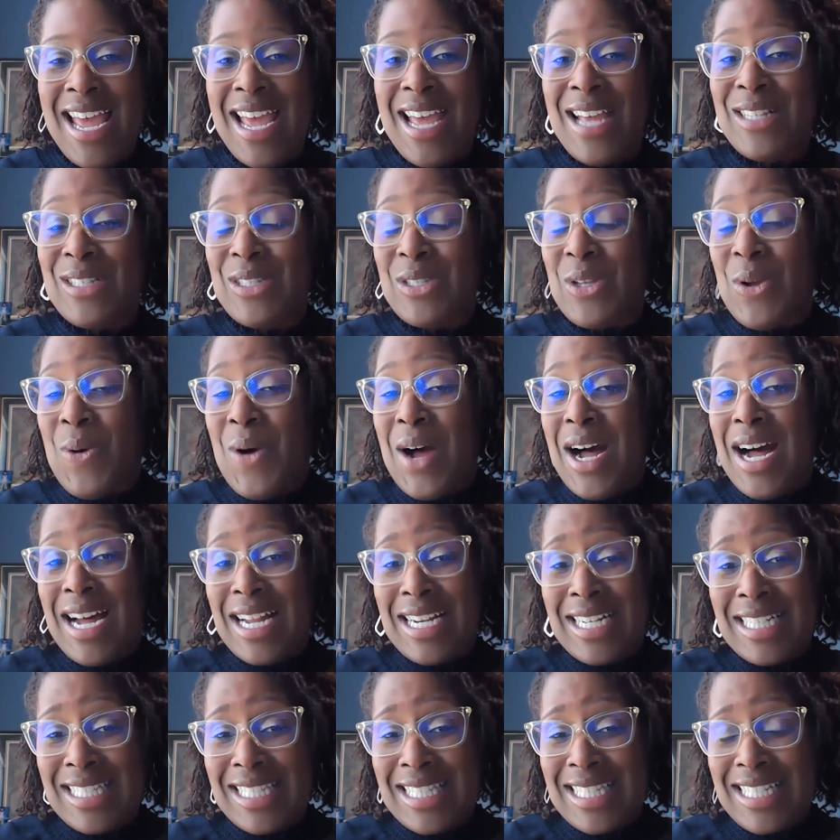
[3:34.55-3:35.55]
And so
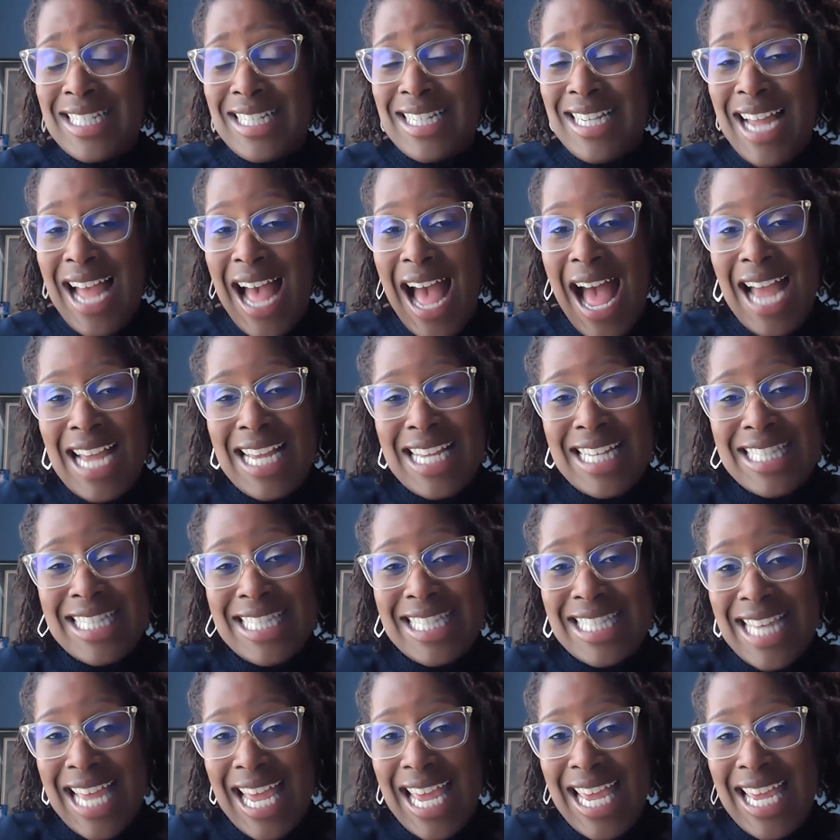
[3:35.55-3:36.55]
honestly, I can
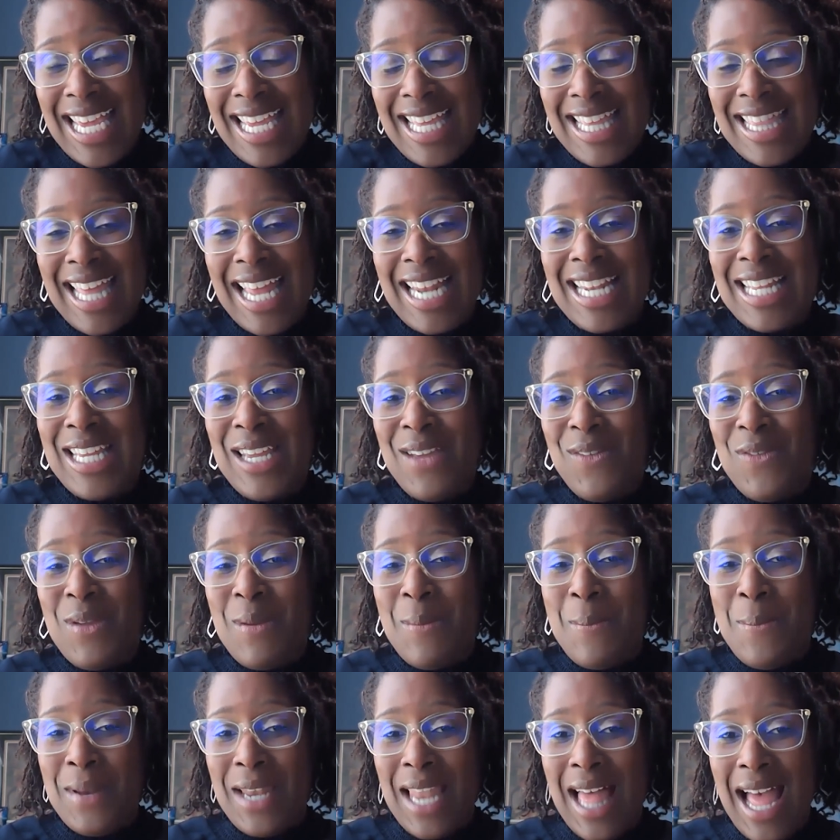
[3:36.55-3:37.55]
say that
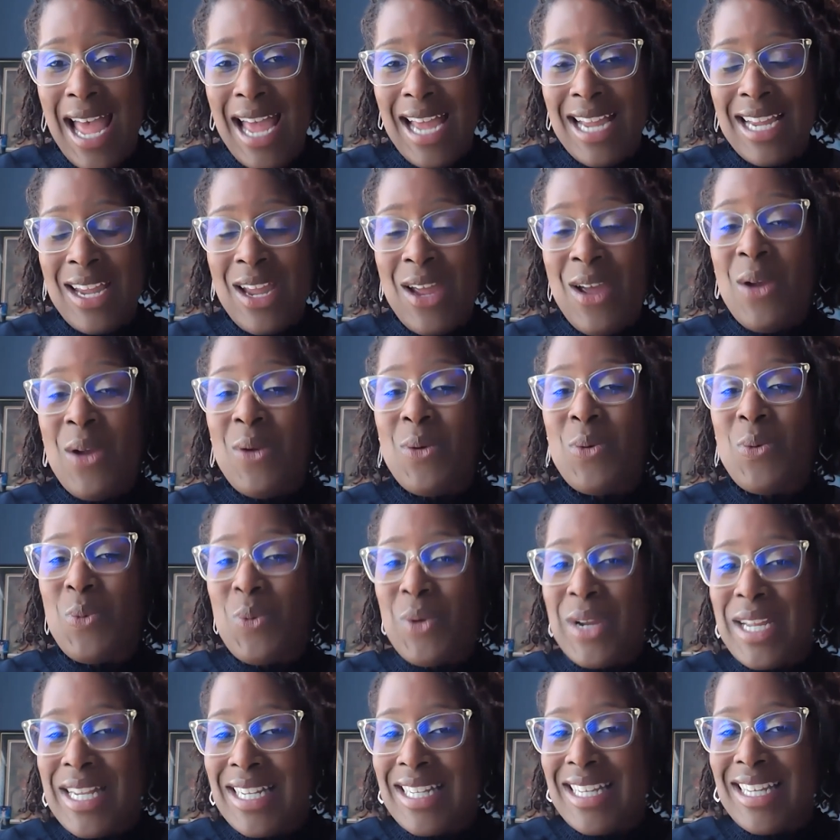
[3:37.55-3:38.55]
giving Black
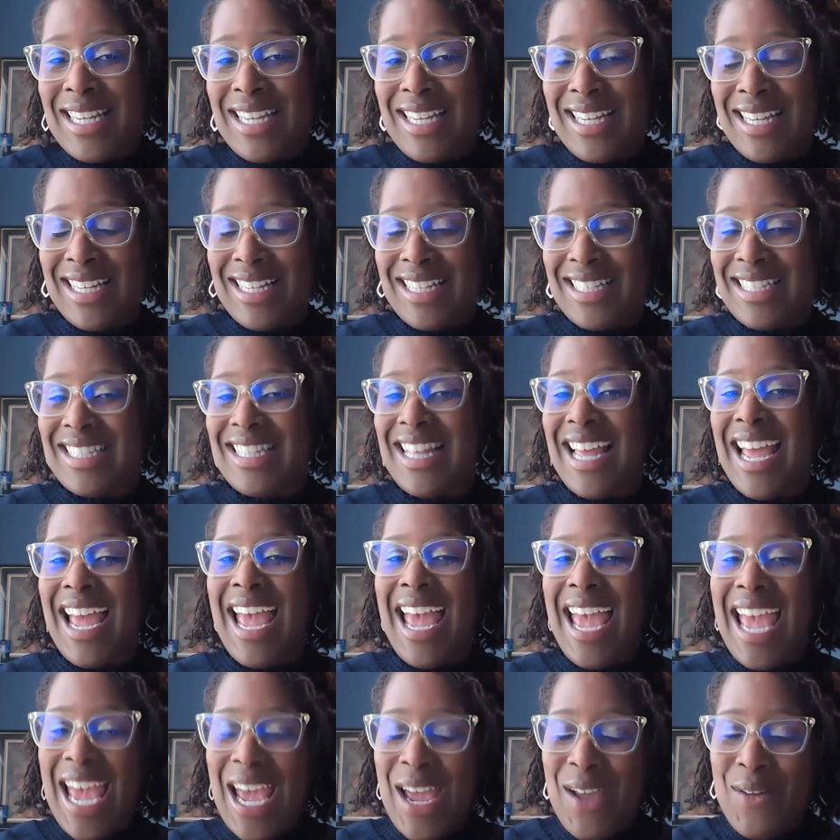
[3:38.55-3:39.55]
really is the
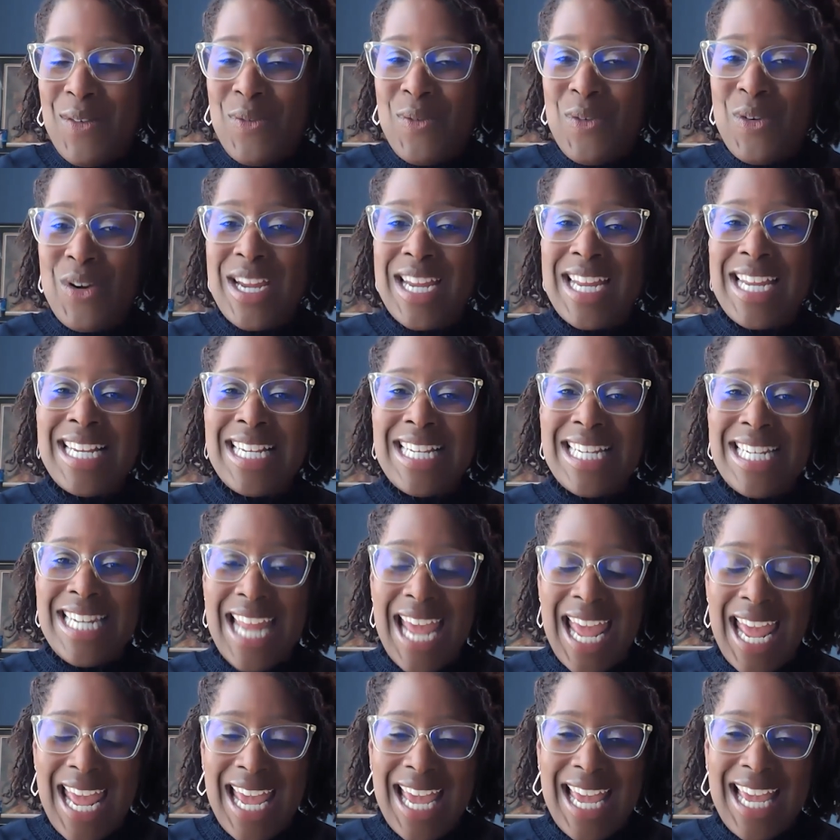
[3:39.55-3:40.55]

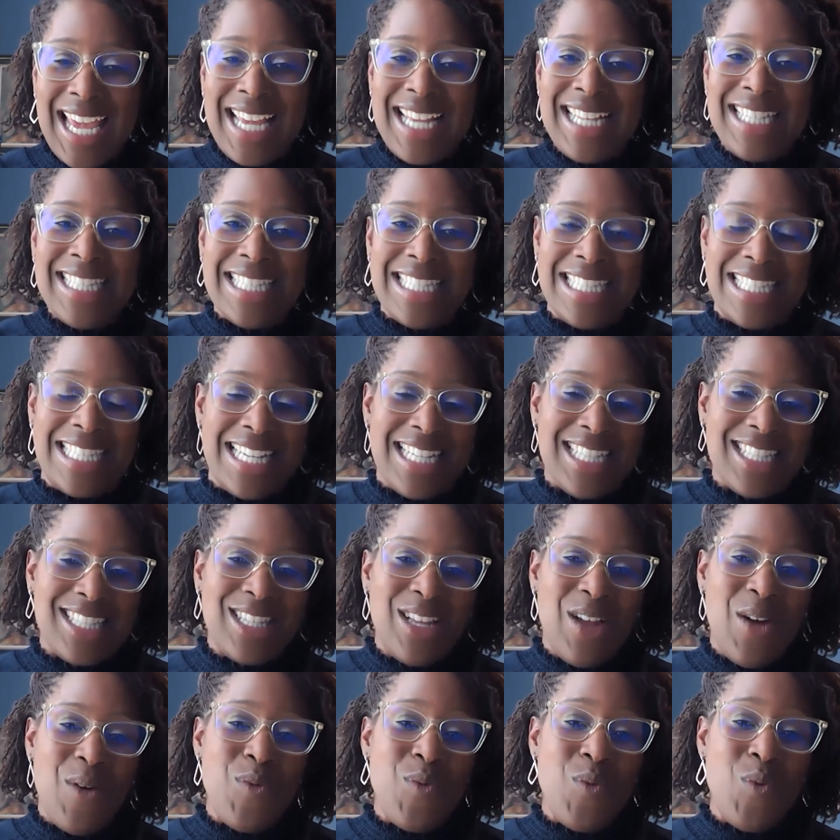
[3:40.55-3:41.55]
everyday sense
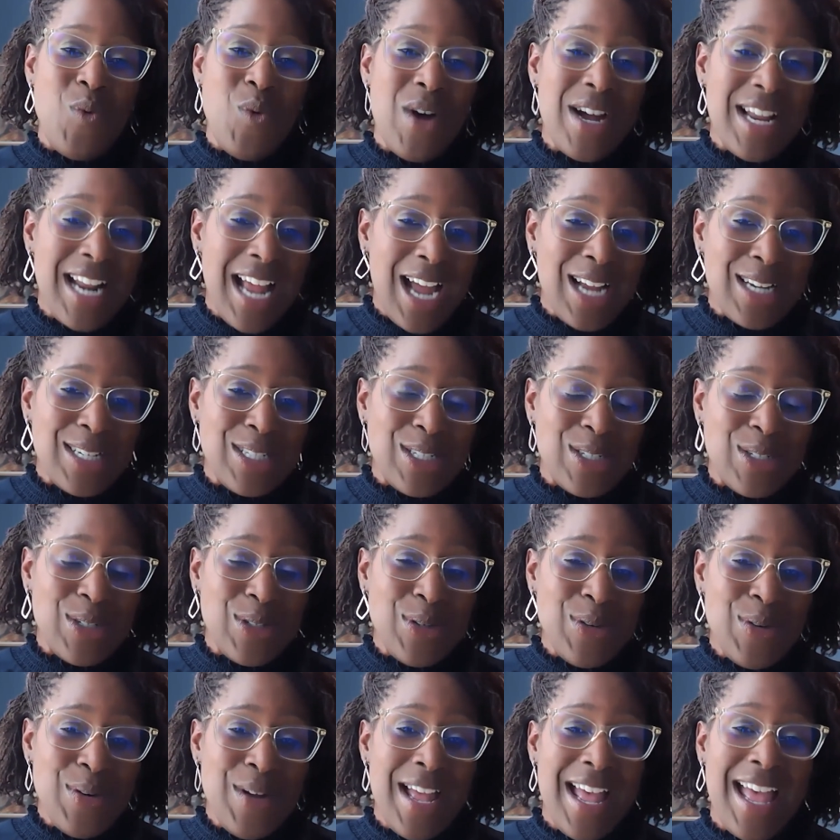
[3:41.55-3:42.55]
of what I
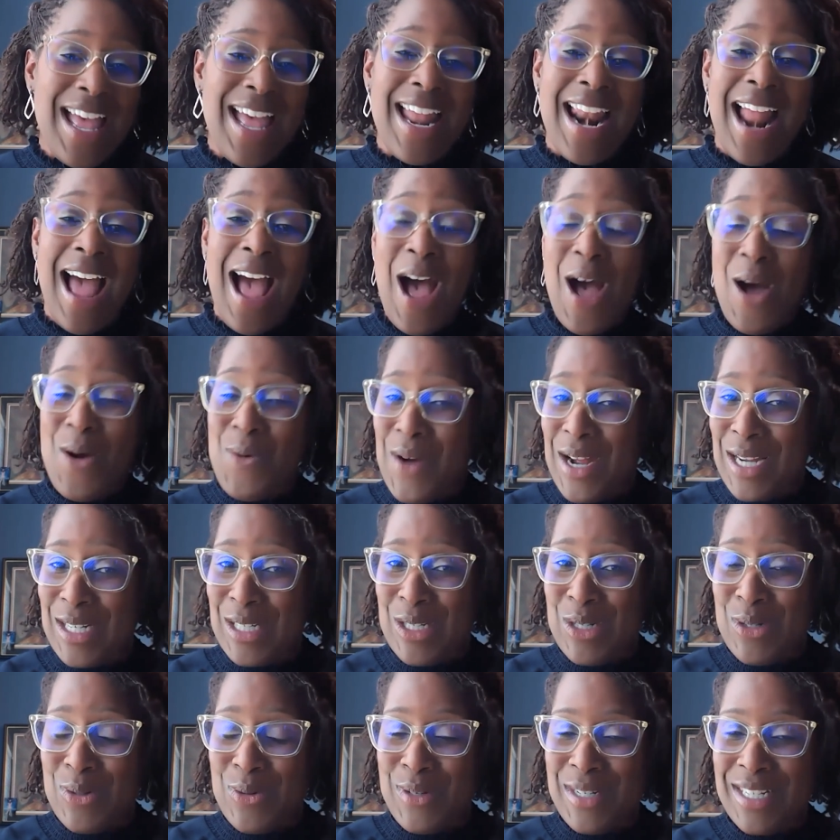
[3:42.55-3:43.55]
do and how I
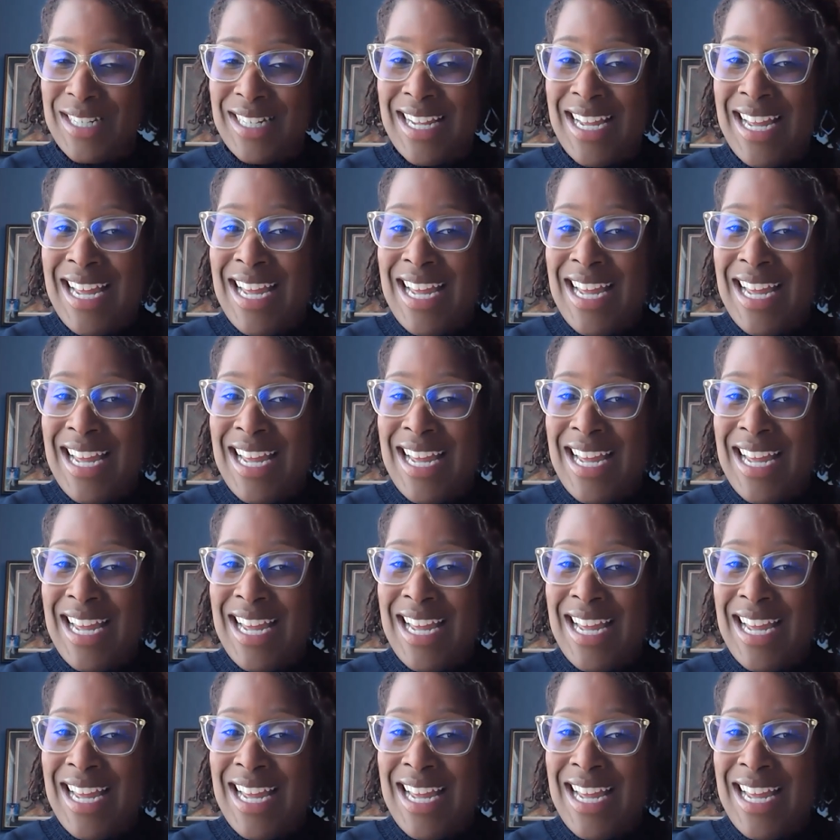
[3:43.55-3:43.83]
do it.